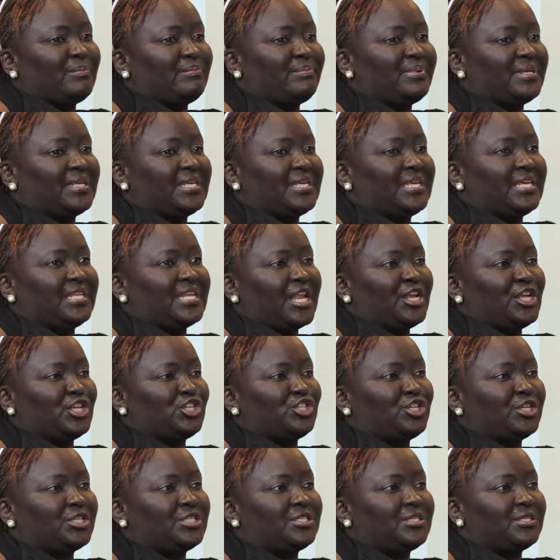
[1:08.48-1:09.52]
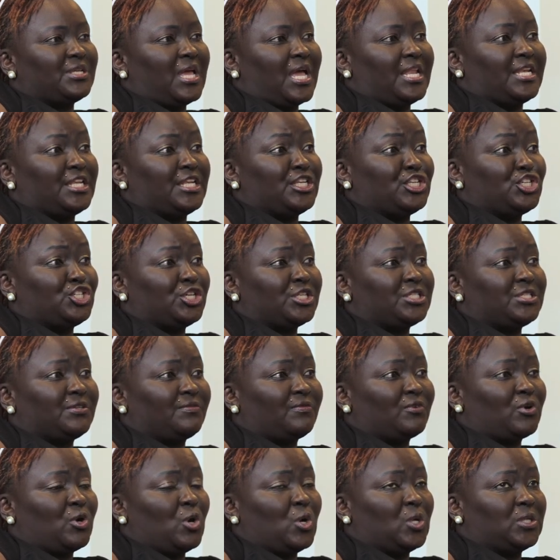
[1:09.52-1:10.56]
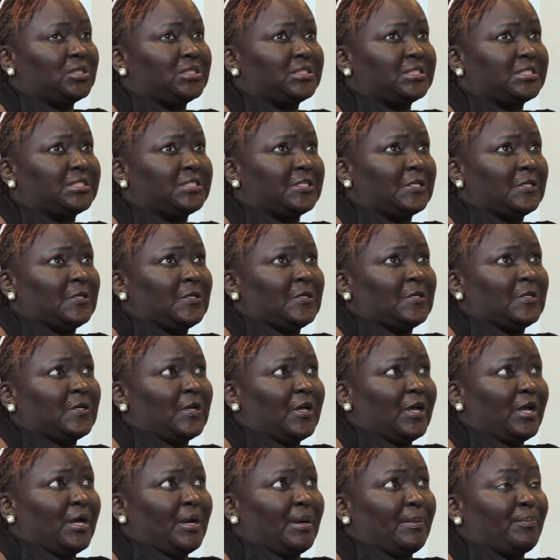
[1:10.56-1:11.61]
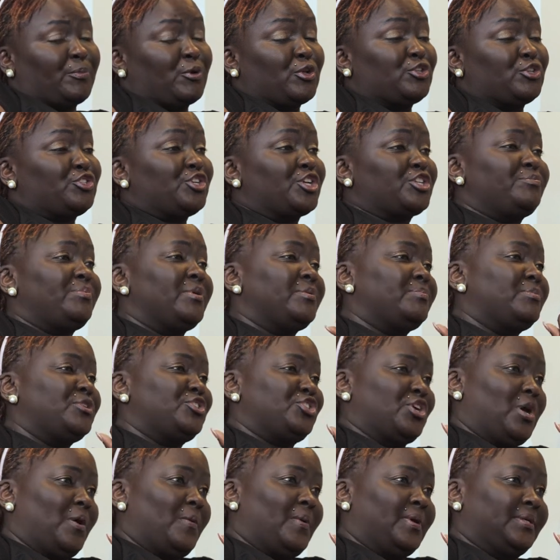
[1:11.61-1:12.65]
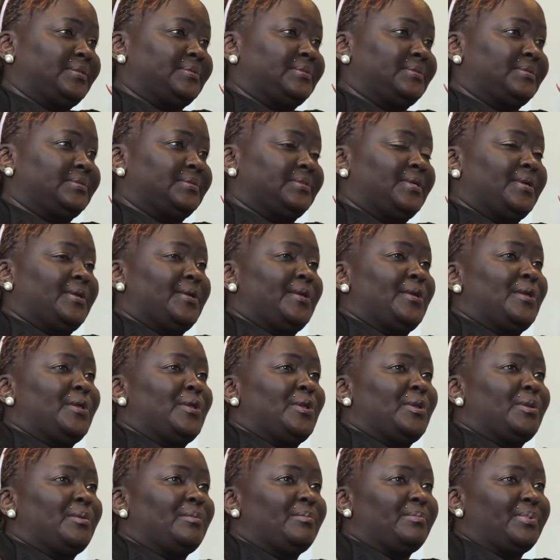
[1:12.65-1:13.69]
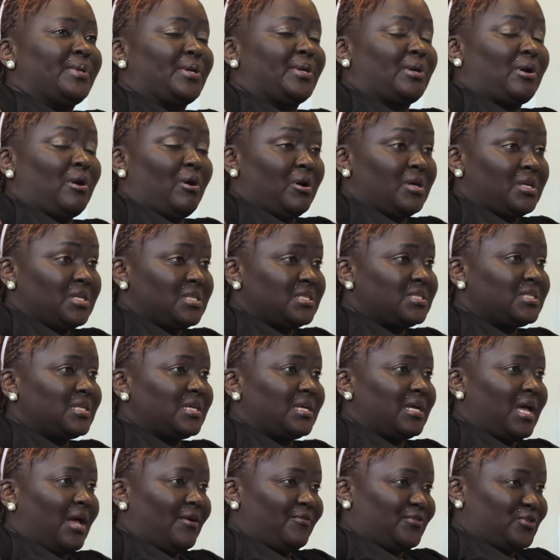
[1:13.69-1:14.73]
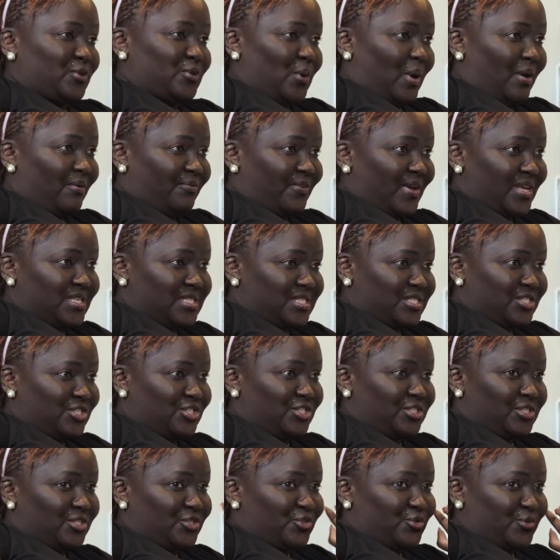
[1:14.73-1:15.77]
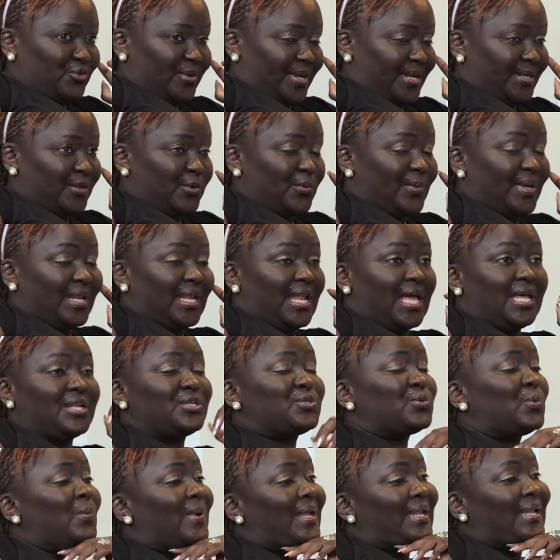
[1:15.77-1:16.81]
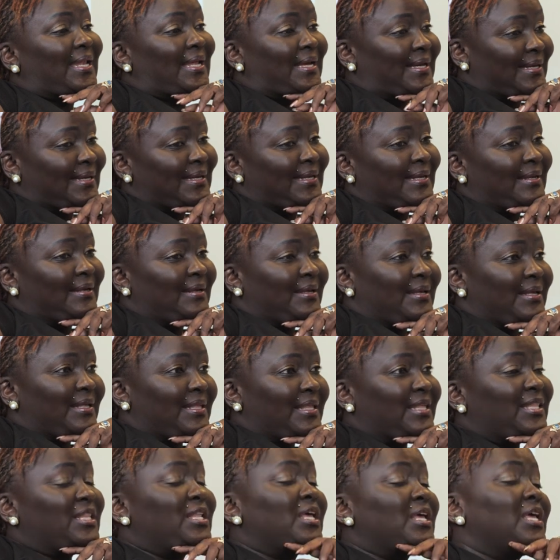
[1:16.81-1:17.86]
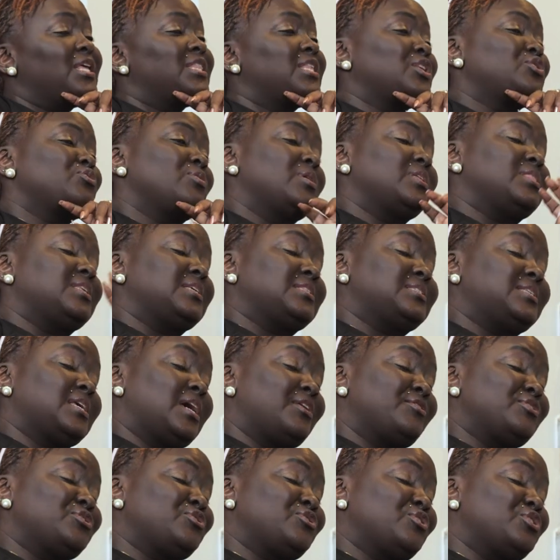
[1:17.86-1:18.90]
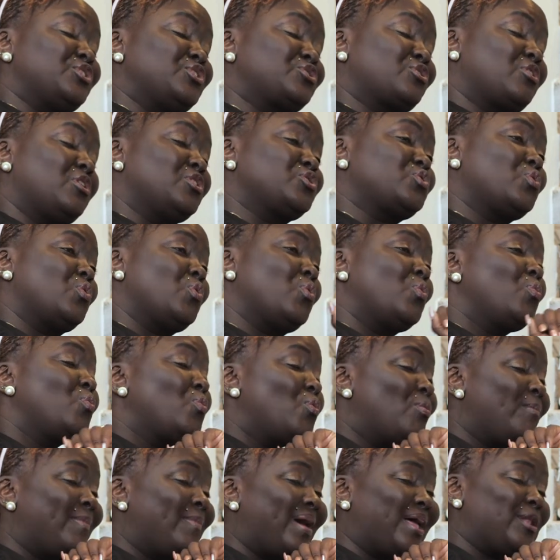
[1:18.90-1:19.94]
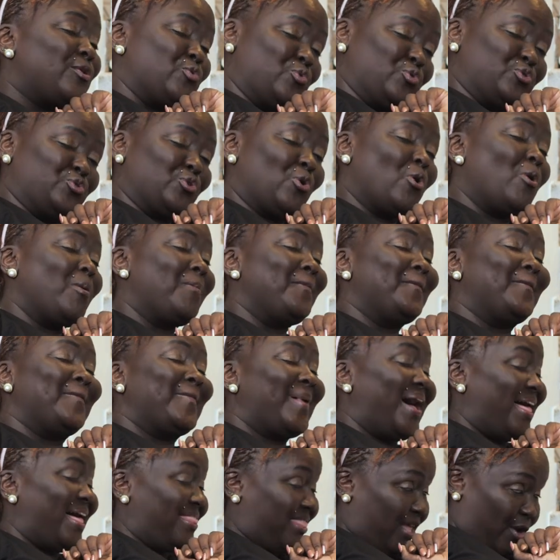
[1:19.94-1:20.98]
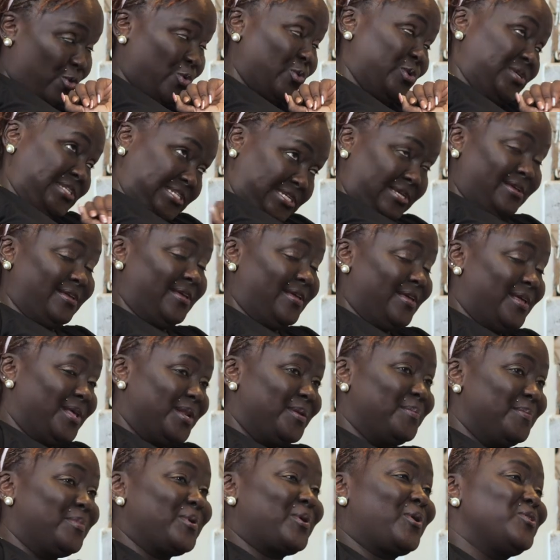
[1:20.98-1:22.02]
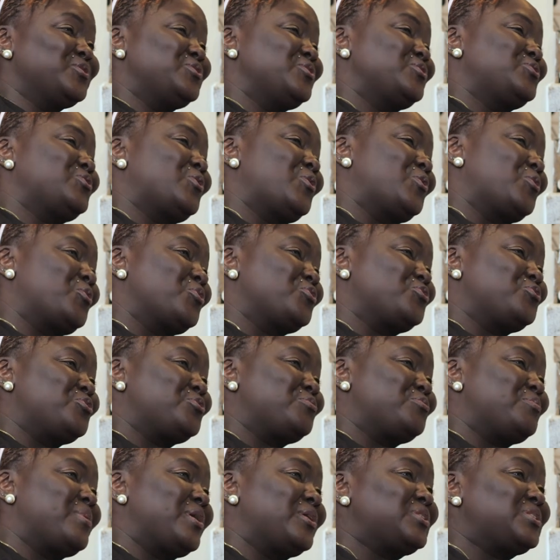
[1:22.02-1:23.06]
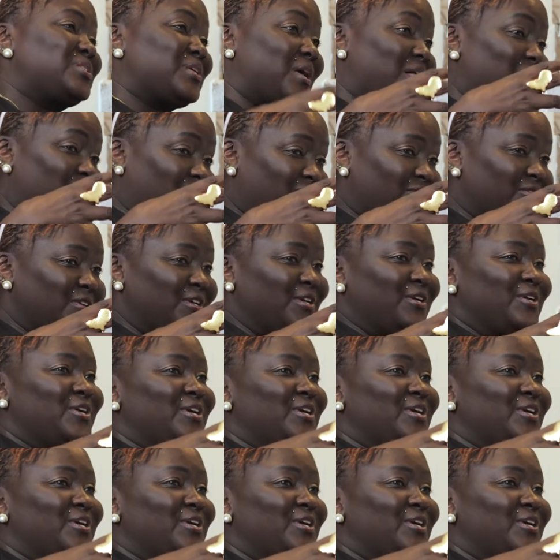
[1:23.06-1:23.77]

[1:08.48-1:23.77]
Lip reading: begin an initiative called Project Baby Shower. Because after our first children, we learned, voila. And they, that's why it's a reason it's called womanhood or motherhood. Because you don't go through it by yourself.